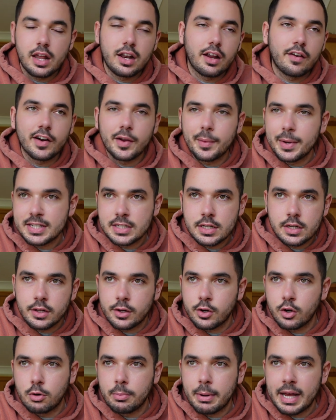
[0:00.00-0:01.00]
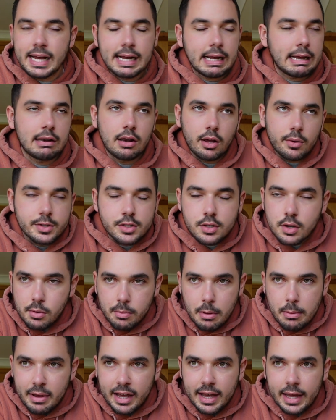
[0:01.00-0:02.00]
and I requested a call back, and no one's called
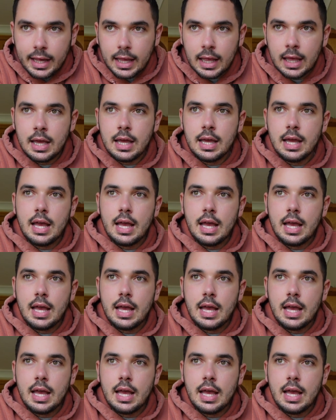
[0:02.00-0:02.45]
me back.